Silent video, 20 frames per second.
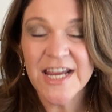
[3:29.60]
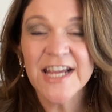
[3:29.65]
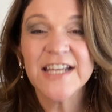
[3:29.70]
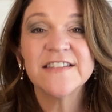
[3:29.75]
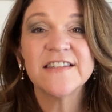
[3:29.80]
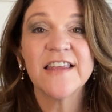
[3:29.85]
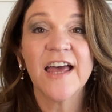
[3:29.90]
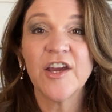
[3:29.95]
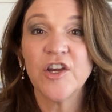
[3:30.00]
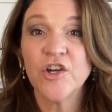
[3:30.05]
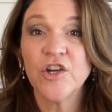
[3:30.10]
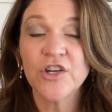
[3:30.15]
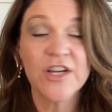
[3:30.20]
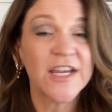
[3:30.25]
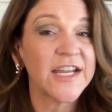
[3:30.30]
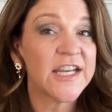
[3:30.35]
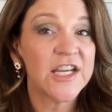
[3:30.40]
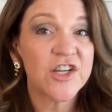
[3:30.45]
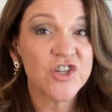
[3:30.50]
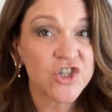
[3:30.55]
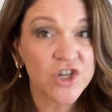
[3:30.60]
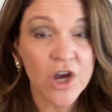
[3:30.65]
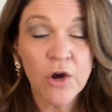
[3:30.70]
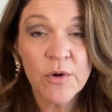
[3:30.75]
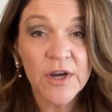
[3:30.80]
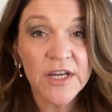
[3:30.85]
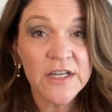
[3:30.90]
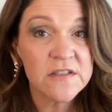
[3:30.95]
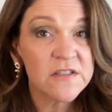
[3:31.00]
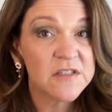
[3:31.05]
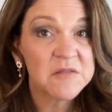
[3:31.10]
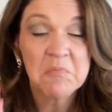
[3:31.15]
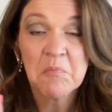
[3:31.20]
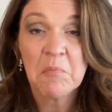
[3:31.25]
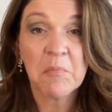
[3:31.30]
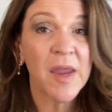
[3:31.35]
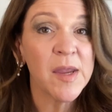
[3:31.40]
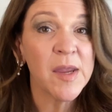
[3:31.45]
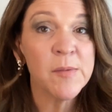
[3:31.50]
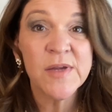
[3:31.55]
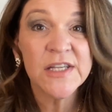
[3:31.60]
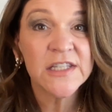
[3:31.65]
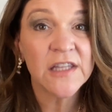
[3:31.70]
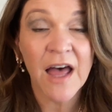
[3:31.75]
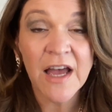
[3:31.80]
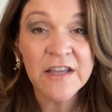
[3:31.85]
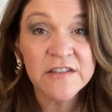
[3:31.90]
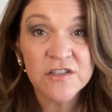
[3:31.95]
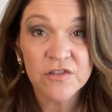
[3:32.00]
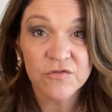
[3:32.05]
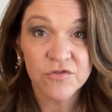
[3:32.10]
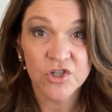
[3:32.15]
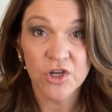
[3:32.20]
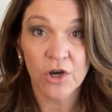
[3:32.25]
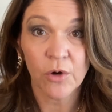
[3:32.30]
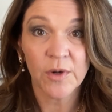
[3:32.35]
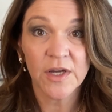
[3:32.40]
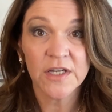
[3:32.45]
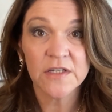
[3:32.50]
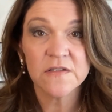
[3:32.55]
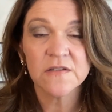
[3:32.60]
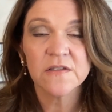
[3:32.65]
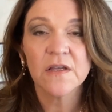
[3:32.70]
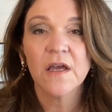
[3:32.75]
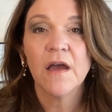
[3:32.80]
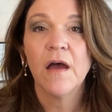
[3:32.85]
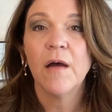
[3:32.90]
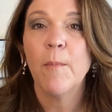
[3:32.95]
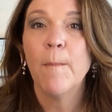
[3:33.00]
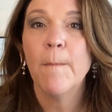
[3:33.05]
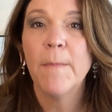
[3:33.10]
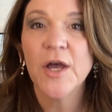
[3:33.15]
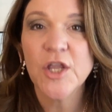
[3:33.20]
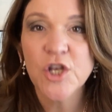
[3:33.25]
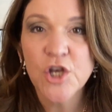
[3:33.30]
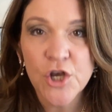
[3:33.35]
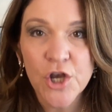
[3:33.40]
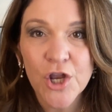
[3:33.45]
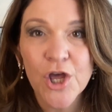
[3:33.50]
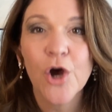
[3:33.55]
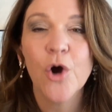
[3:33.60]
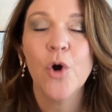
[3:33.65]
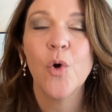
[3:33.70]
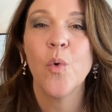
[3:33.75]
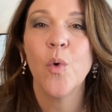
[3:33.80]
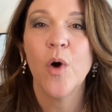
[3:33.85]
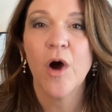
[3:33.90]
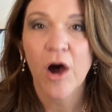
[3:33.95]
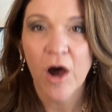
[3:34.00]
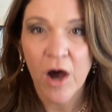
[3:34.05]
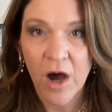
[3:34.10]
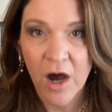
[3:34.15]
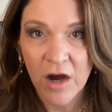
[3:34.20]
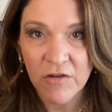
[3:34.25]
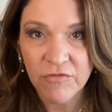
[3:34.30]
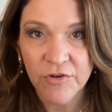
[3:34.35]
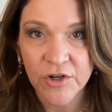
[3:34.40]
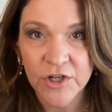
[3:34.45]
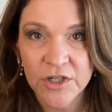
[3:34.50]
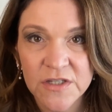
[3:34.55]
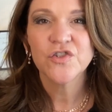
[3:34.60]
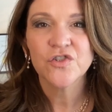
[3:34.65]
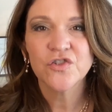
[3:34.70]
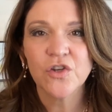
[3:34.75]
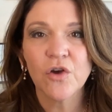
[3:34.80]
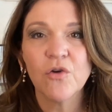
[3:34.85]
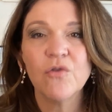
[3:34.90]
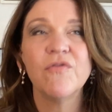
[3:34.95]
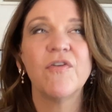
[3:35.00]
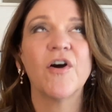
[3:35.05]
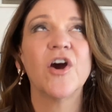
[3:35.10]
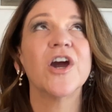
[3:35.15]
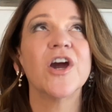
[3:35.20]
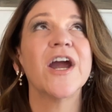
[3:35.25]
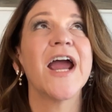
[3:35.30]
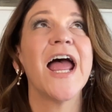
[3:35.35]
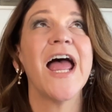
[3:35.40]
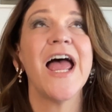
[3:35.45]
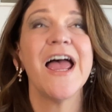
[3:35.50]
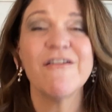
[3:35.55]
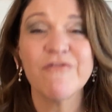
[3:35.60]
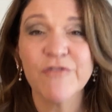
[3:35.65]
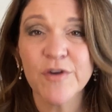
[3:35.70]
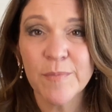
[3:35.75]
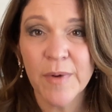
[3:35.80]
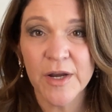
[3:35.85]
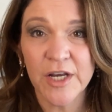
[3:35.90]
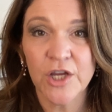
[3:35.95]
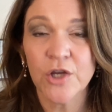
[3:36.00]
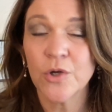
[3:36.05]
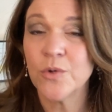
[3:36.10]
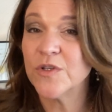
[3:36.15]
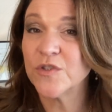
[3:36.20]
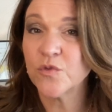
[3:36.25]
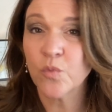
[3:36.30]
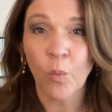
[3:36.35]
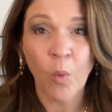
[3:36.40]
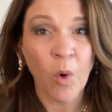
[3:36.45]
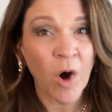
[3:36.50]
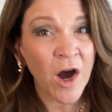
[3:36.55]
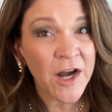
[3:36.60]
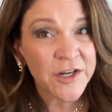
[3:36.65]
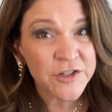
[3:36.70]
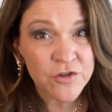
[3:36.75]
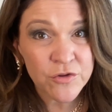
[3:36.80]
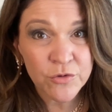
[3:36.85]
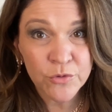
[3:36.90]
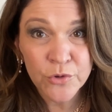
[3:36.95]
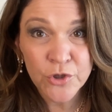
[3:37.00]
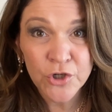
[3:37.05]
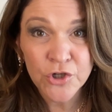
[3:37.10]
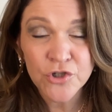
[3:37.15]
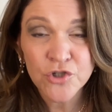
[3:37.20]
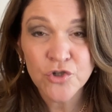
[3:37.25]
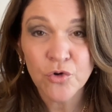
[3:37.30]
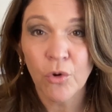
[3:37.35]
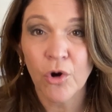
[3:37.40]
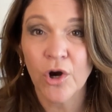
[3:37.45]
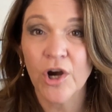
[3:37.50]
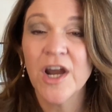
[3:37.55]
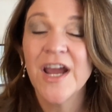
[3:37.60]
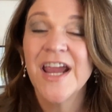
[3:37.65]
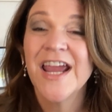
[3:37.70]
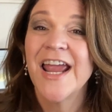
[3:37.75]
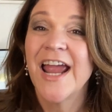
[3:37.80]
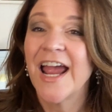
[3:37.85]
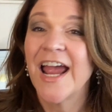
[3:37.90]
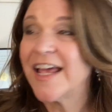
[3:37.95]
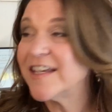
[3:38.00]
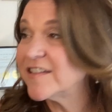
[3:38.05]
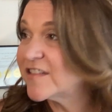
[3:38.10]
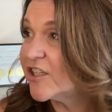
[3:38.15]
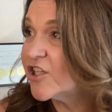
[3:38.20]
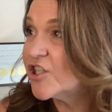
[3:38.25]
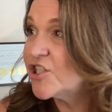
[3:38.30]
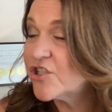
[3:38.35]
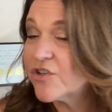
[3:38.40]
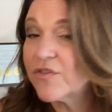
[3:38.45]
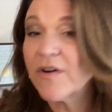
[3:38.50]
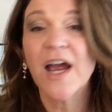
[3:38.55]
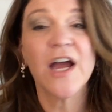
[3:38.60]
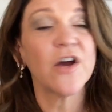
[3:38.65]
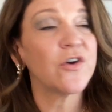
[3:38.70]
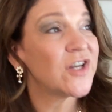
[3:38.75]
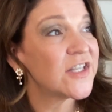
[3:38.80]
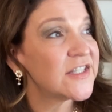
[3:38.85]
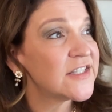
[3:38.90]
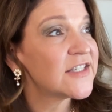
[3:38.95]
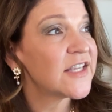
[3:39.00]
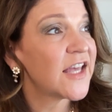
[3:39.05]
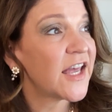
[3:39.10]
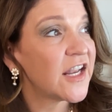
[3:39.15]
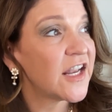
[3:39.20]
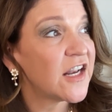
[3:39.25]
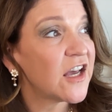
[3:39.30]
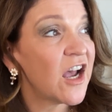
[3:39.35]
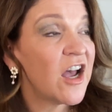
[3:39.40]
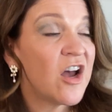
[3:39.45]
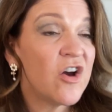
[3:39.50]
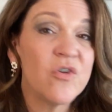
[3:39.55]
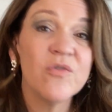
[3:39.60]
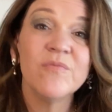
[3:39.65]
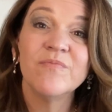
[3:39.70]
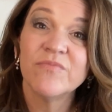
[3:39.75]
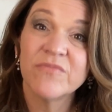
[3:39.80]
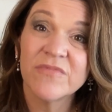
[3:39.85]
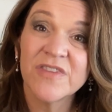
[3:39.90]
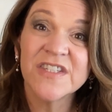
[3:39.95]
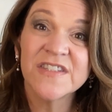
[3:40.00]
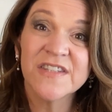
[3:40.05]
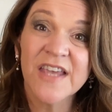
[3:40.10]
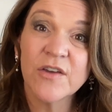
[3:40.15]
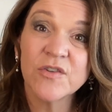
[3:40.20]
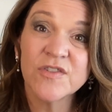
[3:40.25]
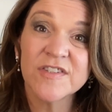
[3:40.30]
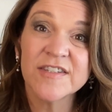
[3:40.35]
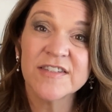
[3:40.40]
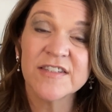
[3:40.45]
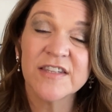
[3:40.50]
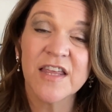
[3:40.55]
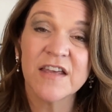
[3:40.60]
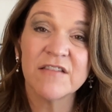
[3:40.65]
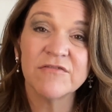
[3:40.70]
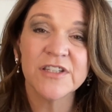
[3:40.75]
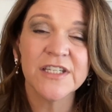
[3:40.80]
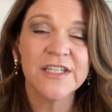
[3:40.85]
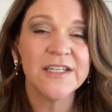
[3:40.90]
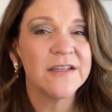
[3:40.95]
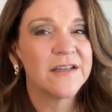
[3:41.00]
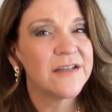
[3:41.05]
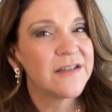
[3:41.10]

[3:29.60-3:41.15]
is that you're getting showings, maybe lots of showings, but no offers. So far, everybody who has walked through your door has looked around and said, oh, this house is lovely,